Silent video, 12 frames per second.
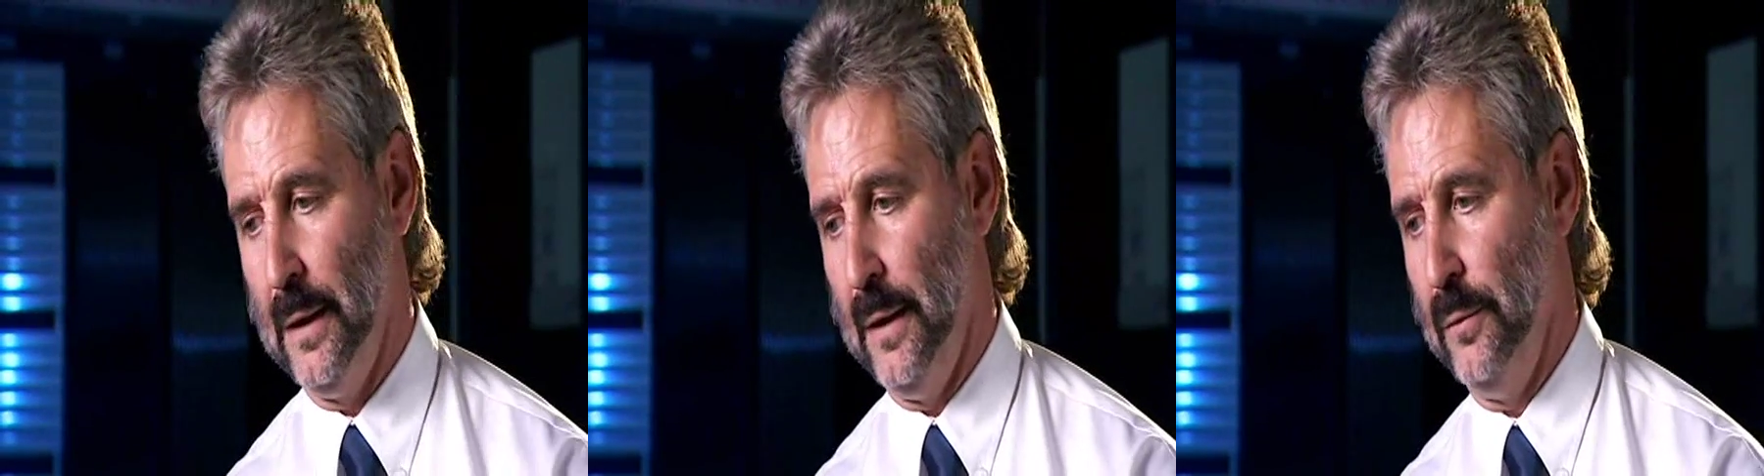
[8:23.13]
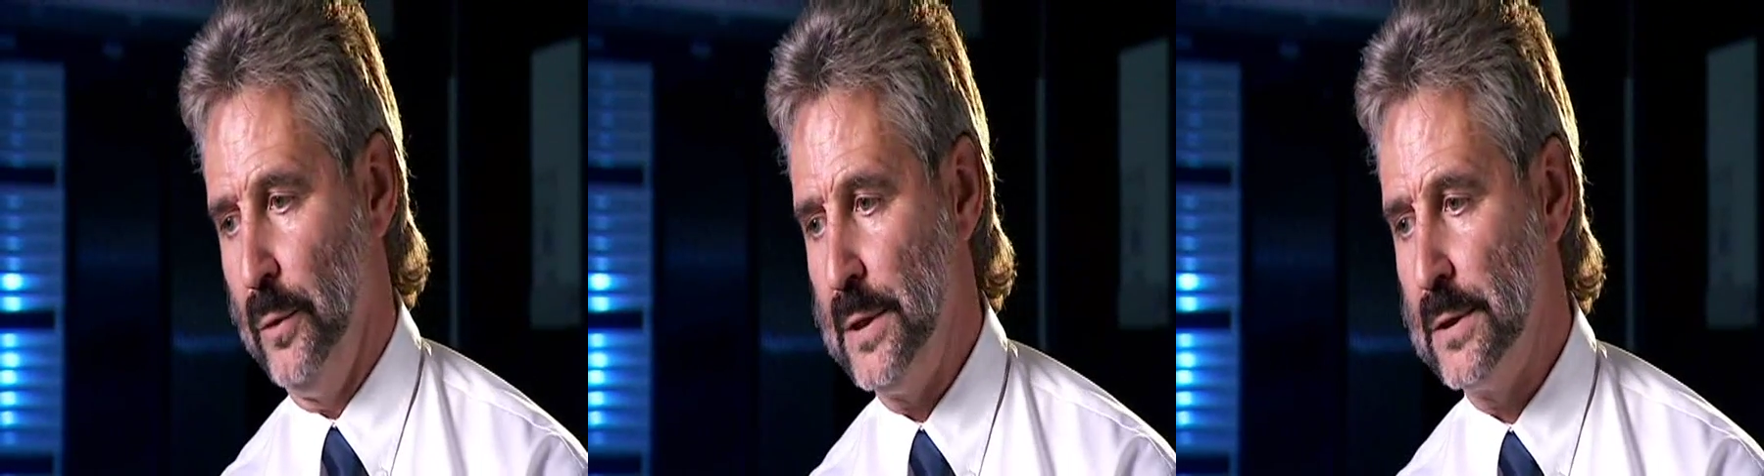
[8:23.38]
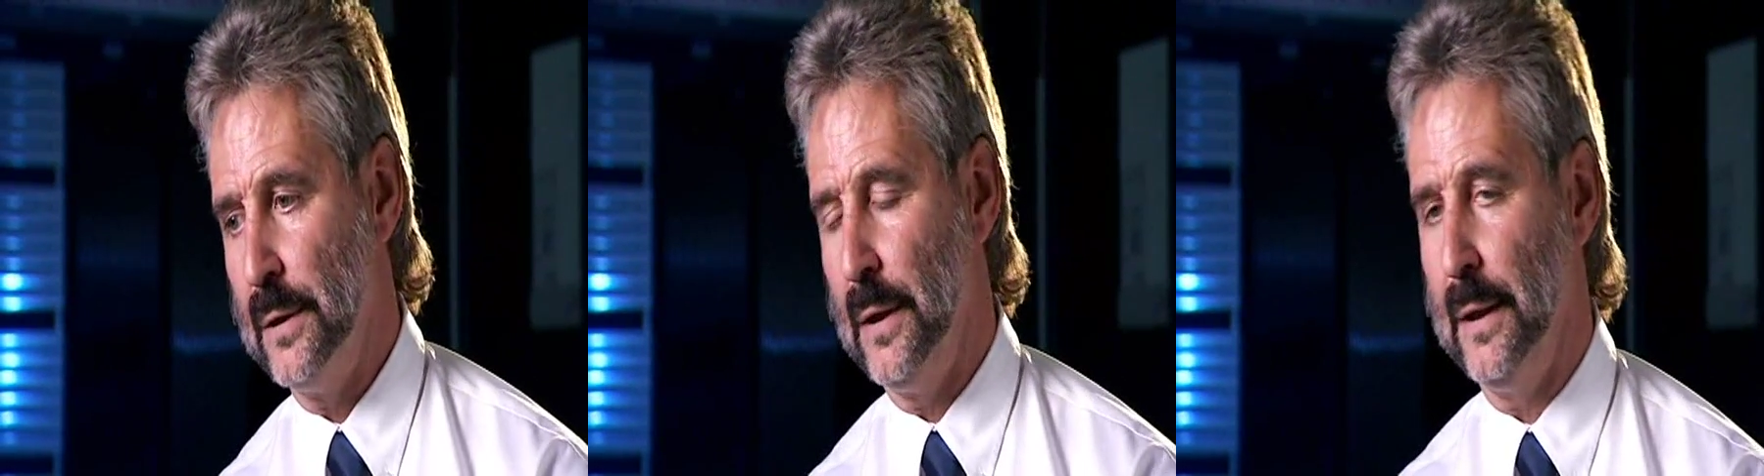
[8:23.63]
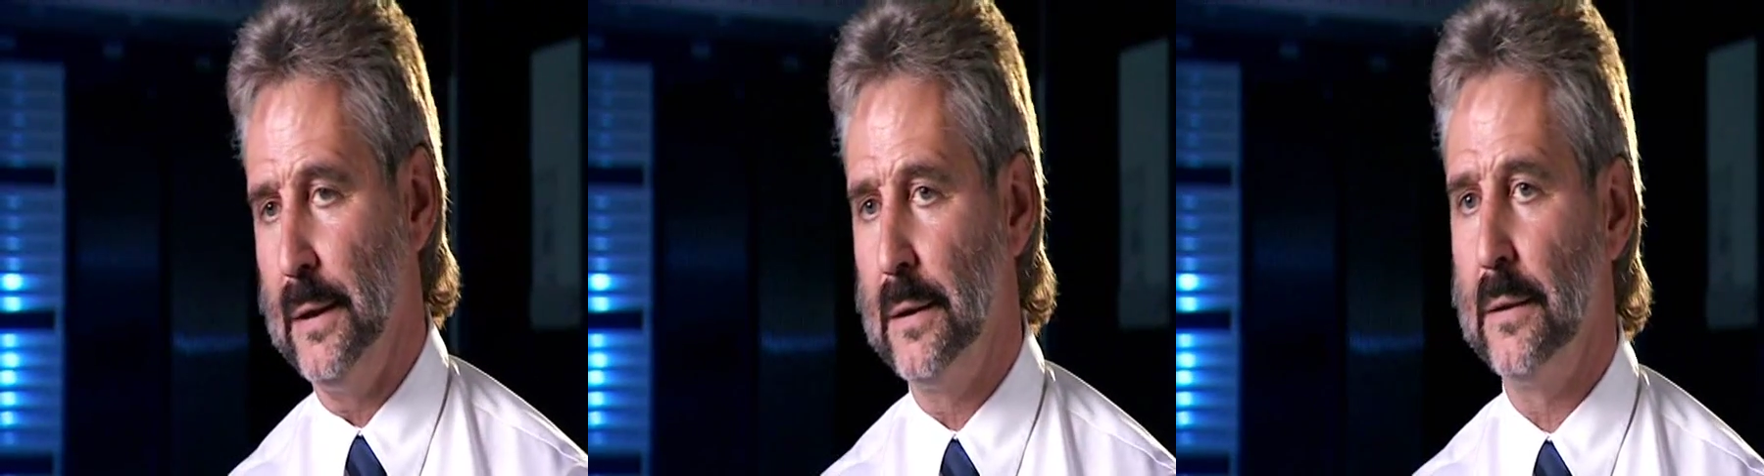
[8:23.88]
and
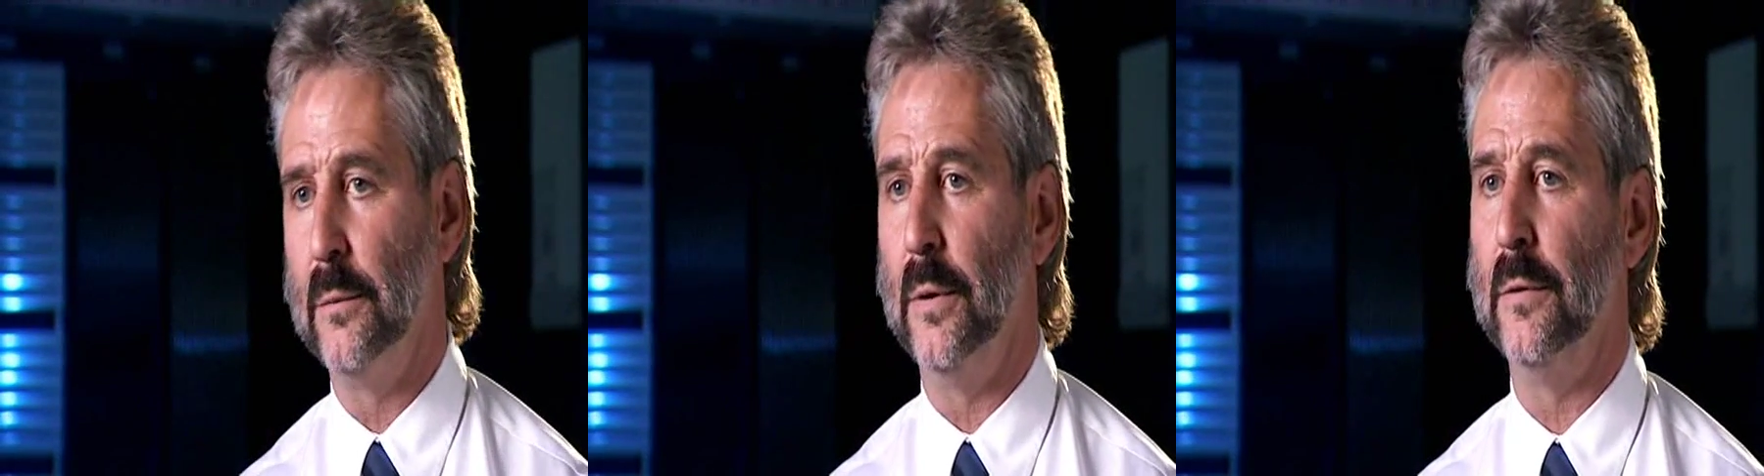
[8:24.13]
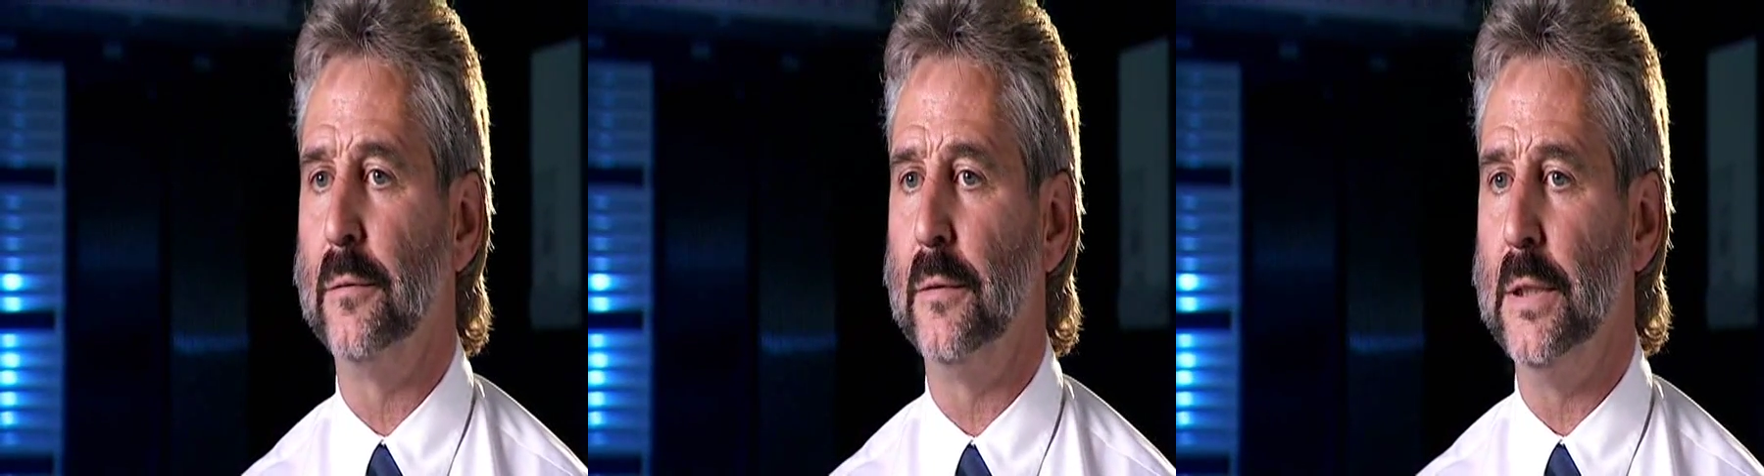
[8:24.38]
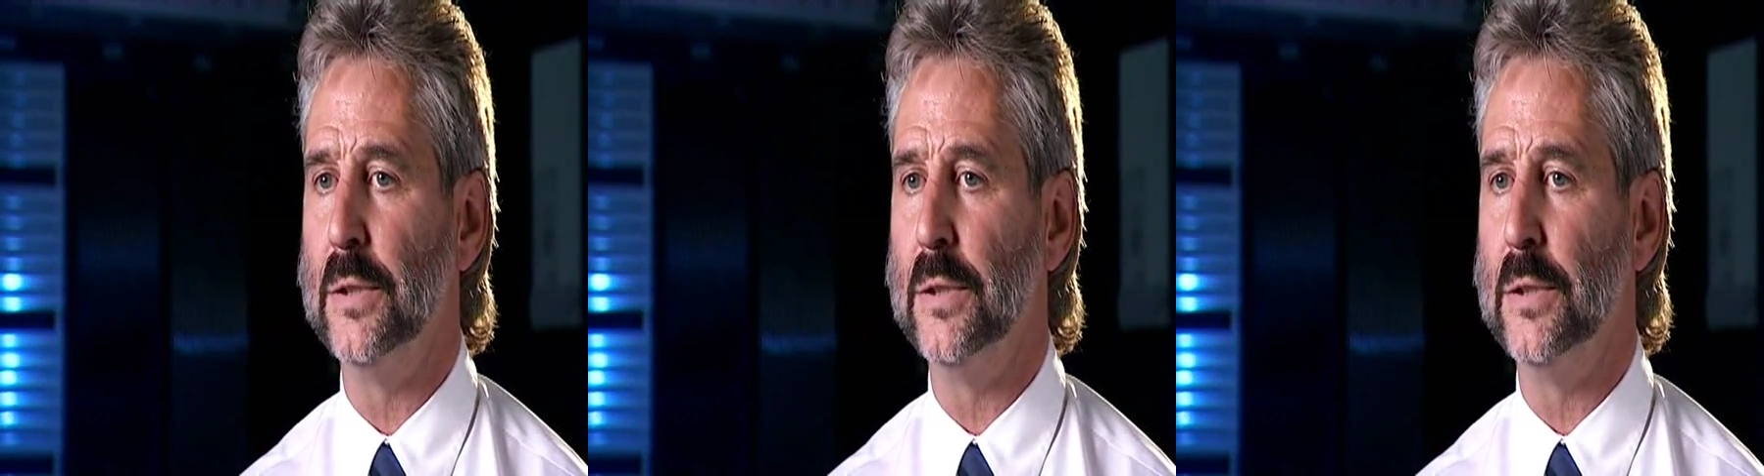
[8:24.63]
recently we've